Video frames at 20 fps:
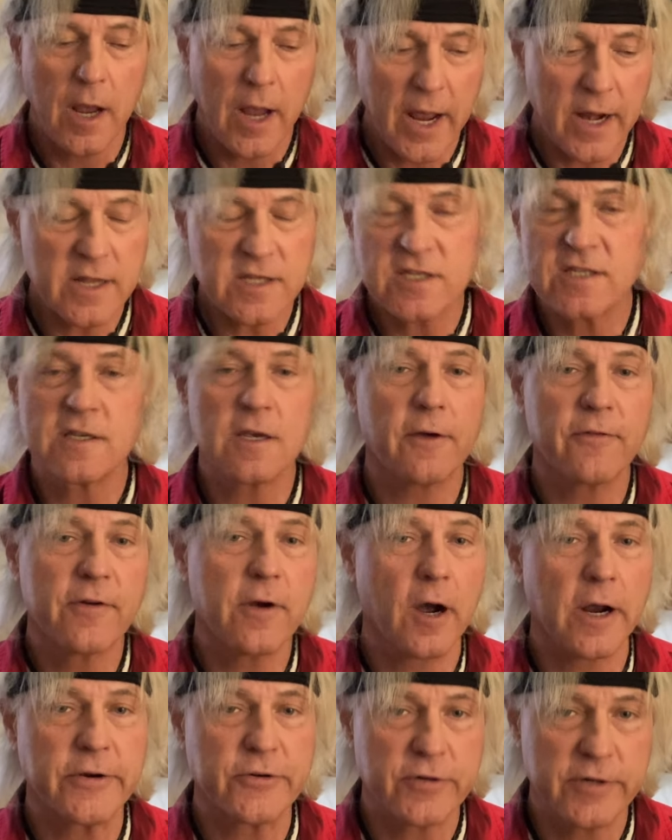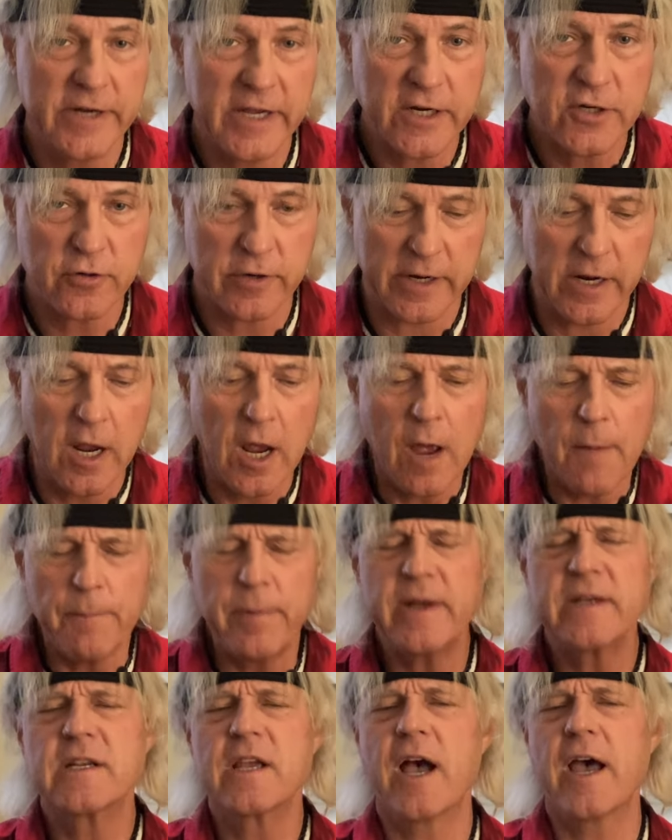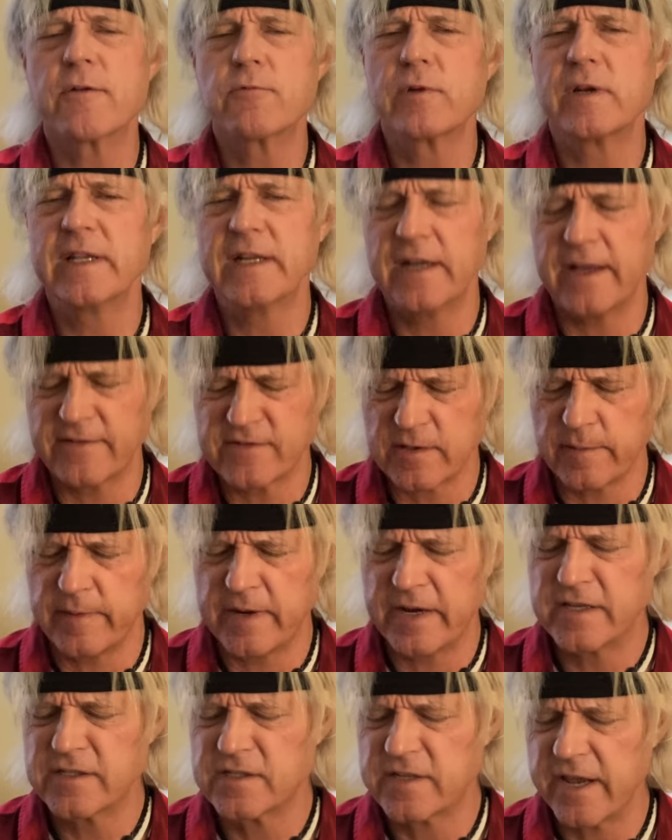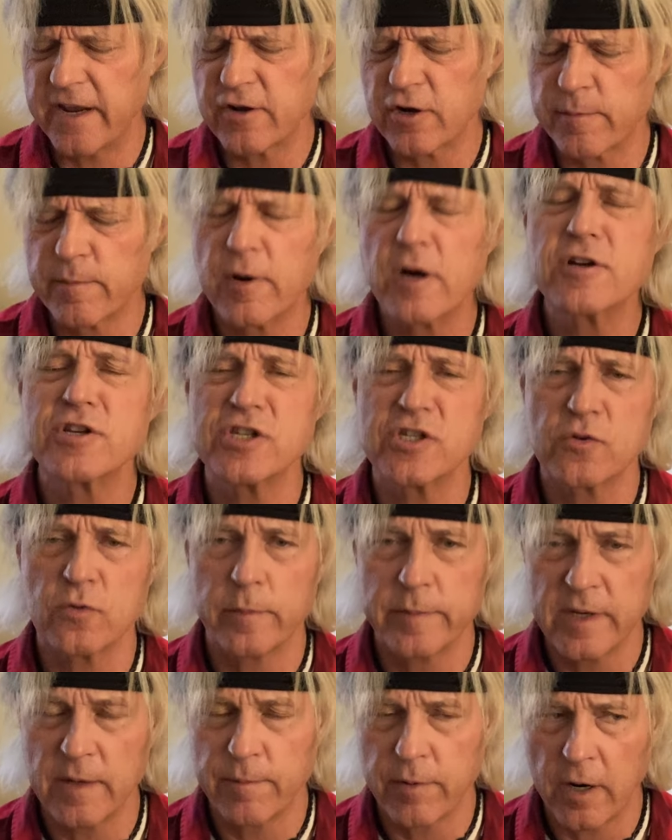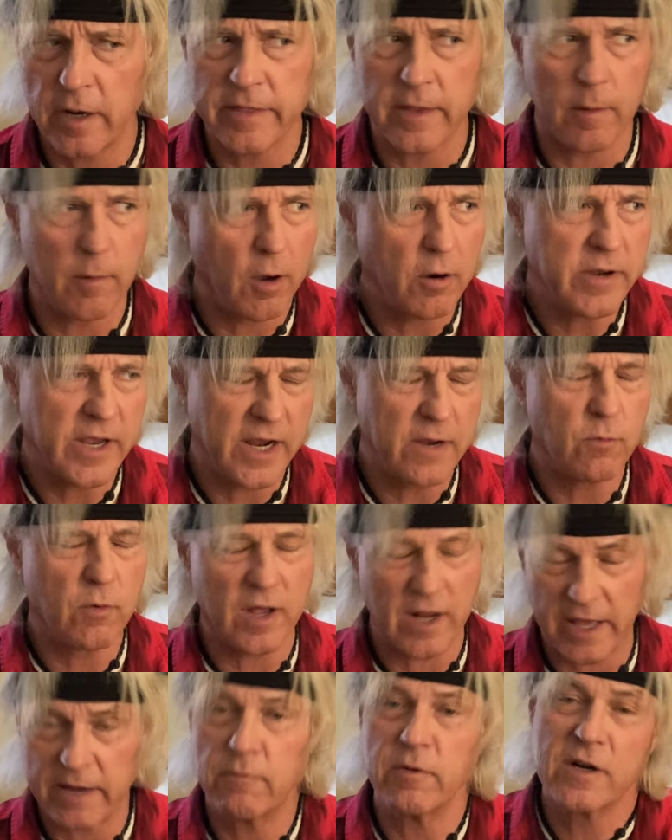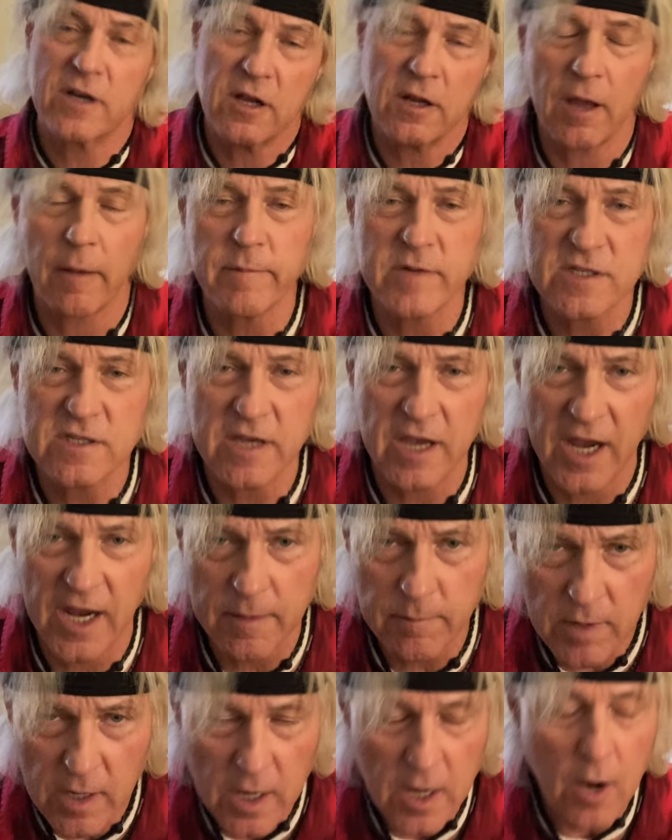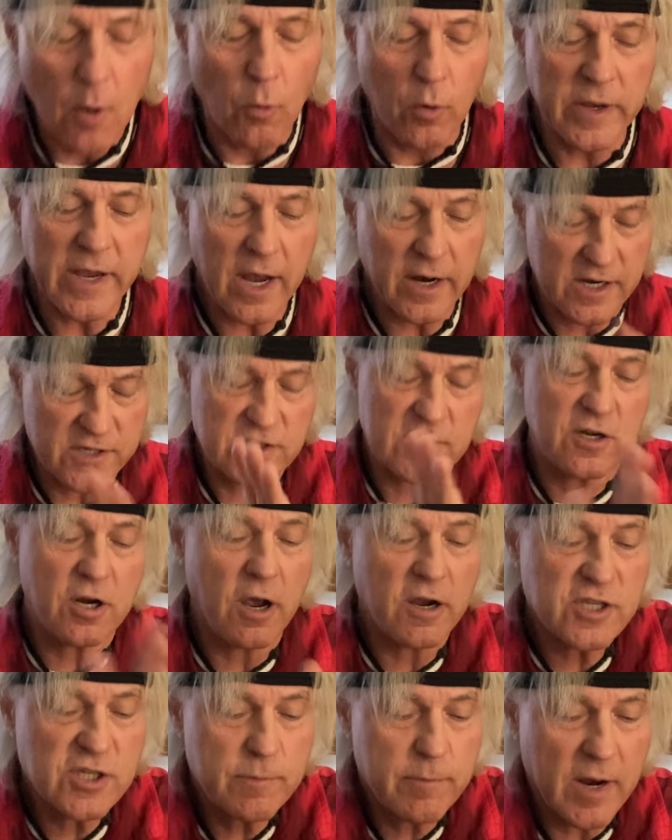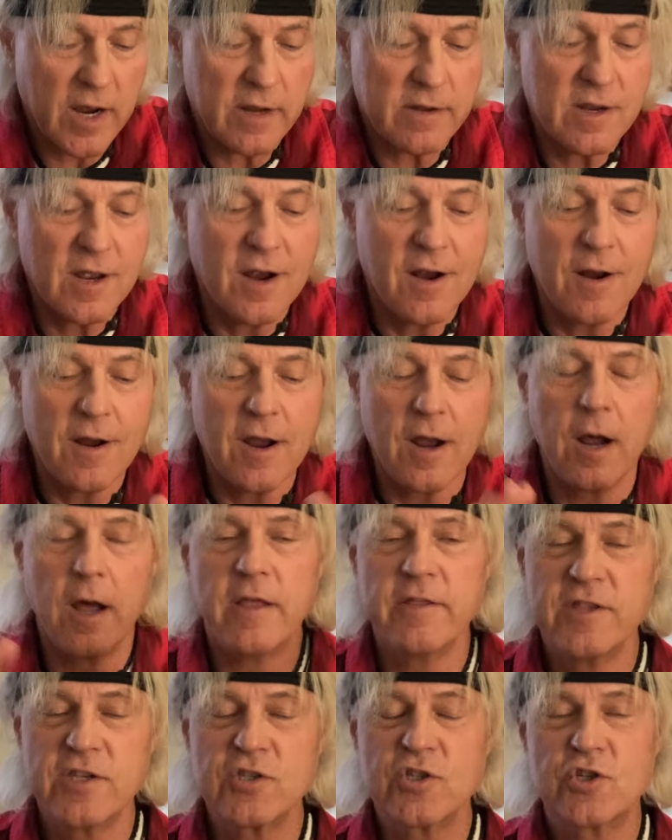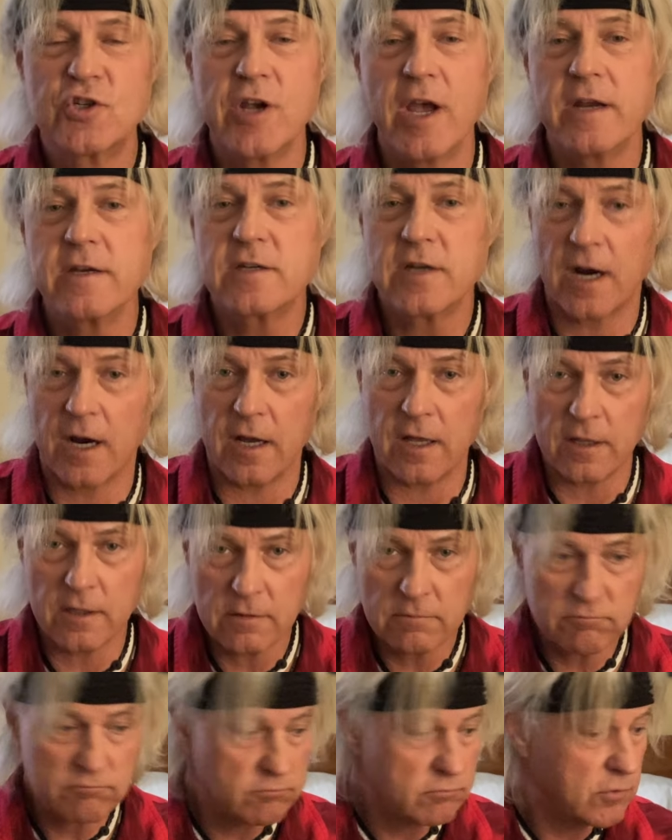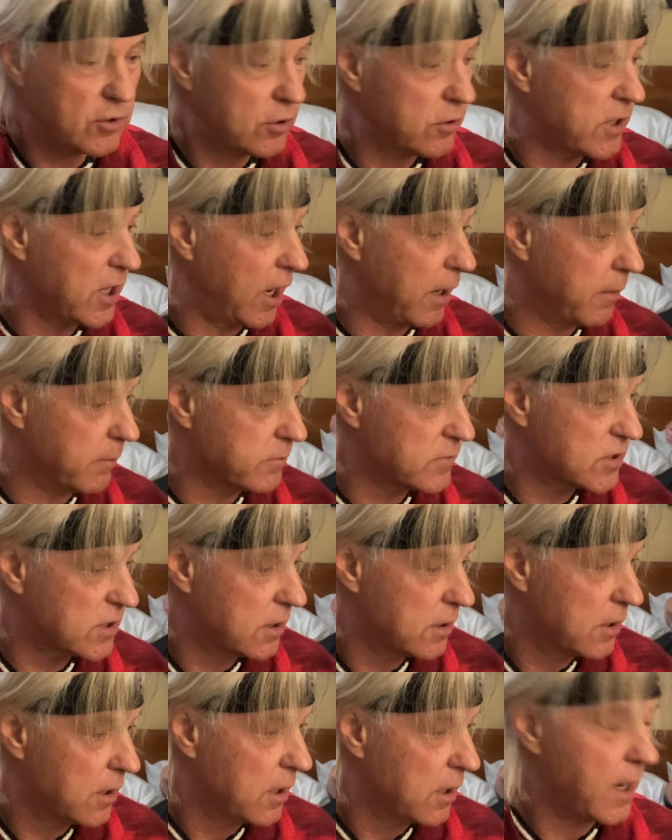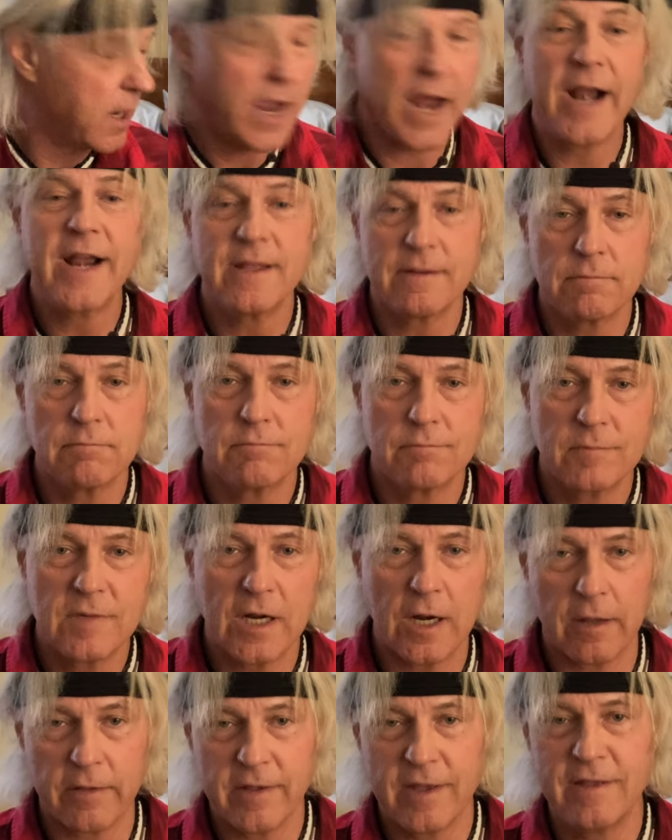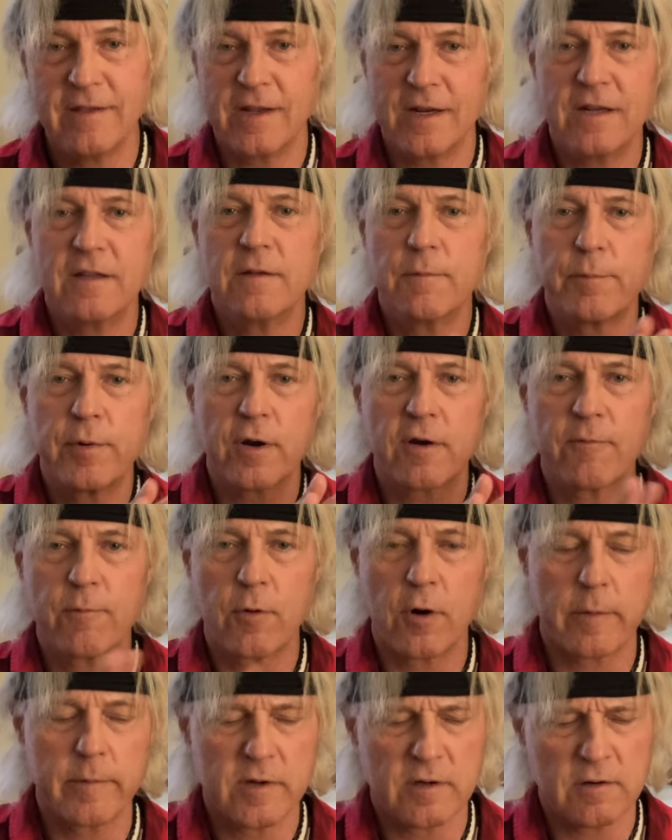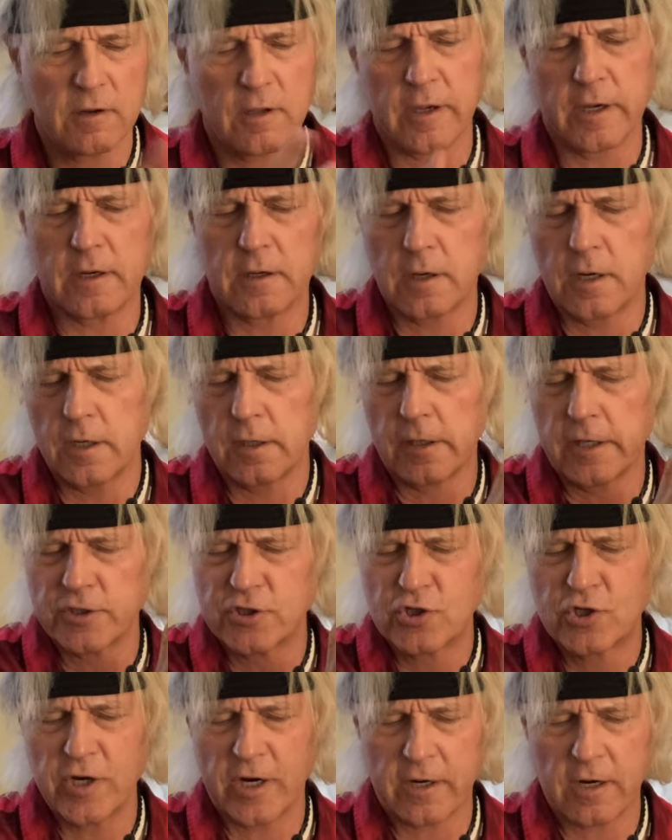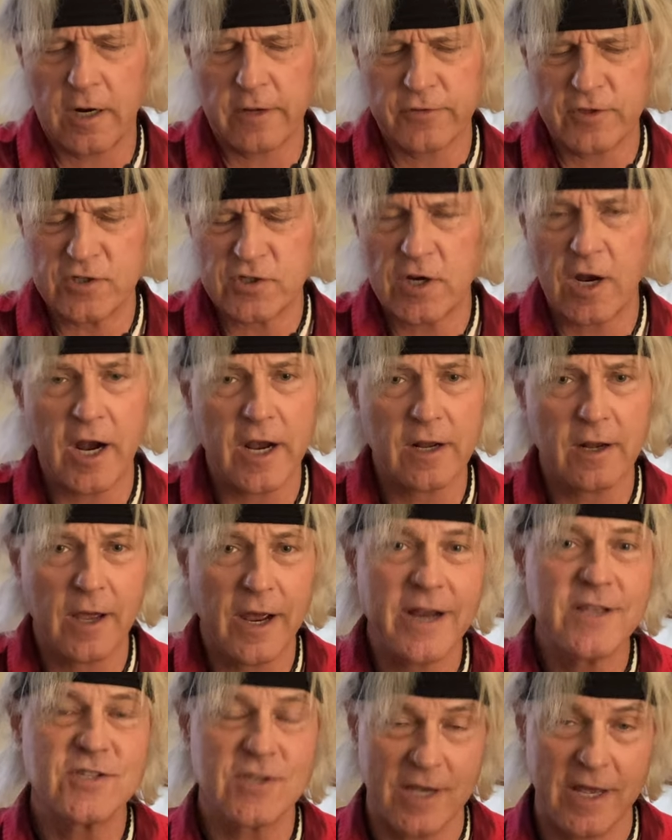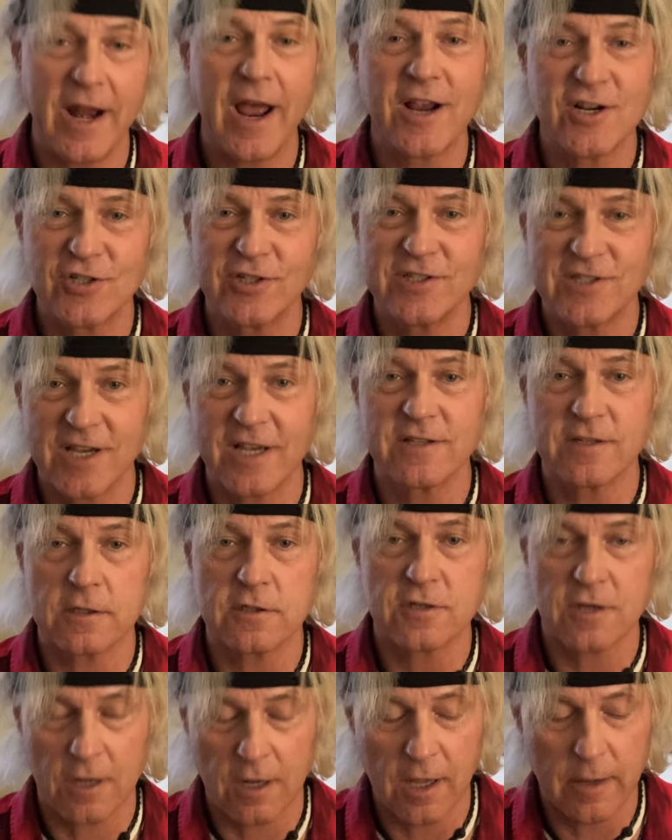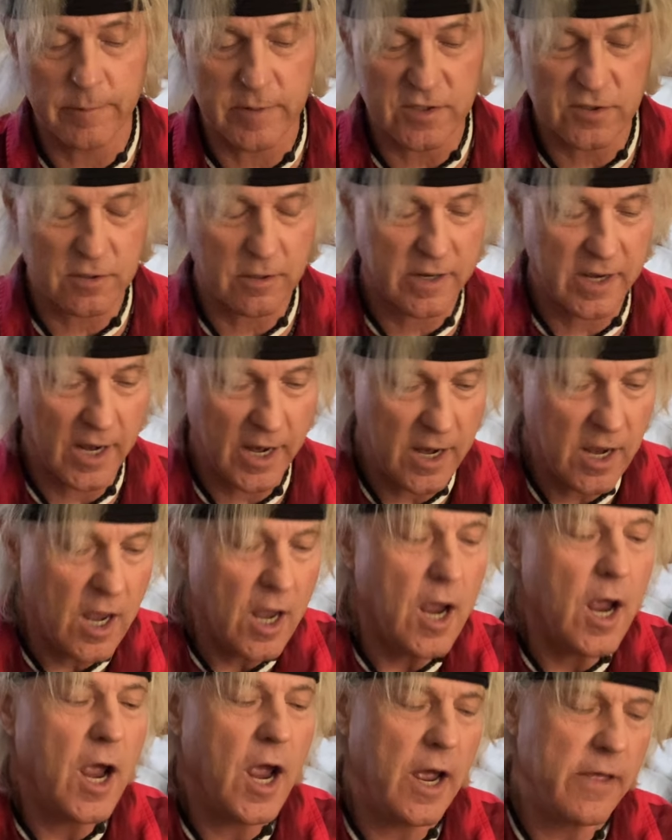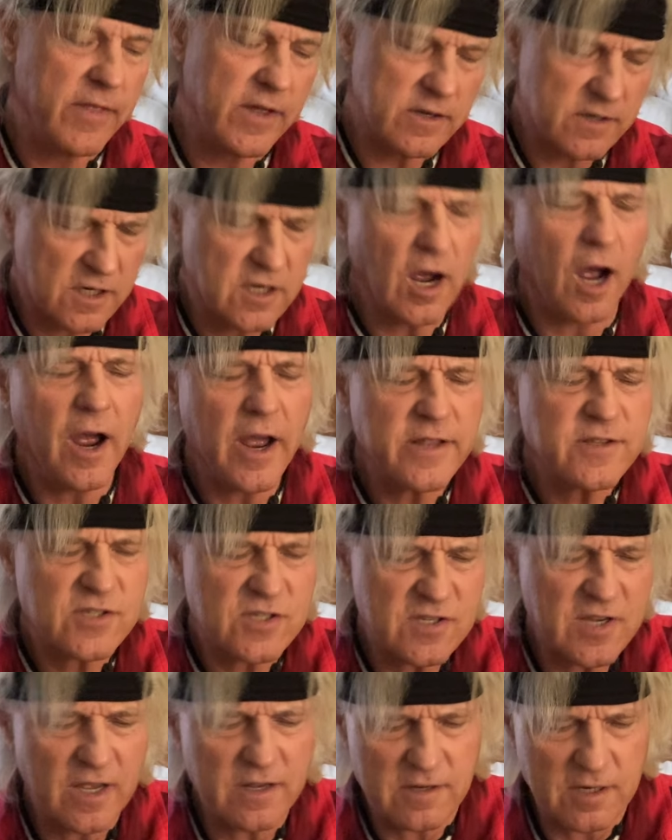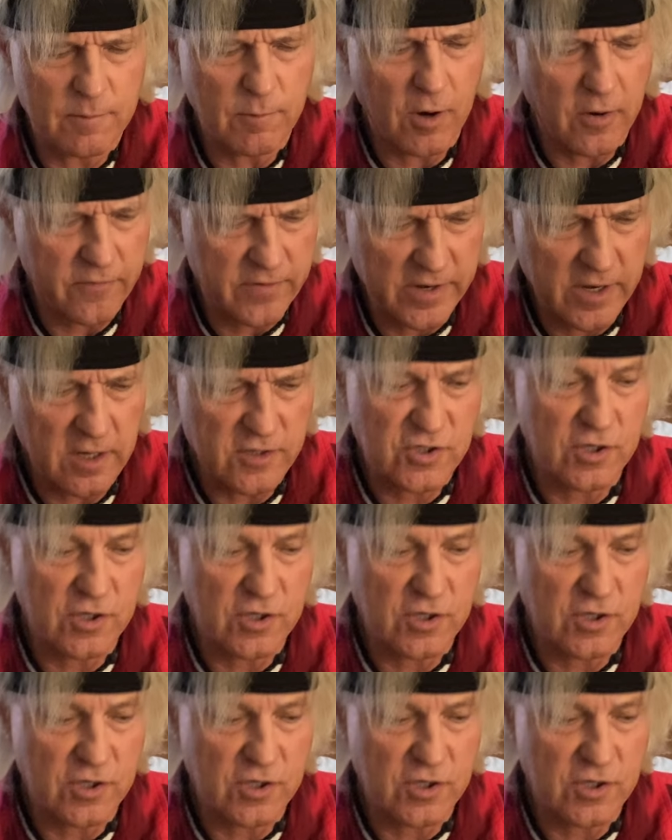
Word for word: And it's self-contradictory. But God really loves them, and his tender mercies will be upon them. Okay, well, like when Columbus came? Well, yeah, because it talks about this Gentile who comes and it, you know, in, in, the Book of Mormon, like, hey, let's check out these highlights. It actually says it's Columbus, okay, and that God sent him over here.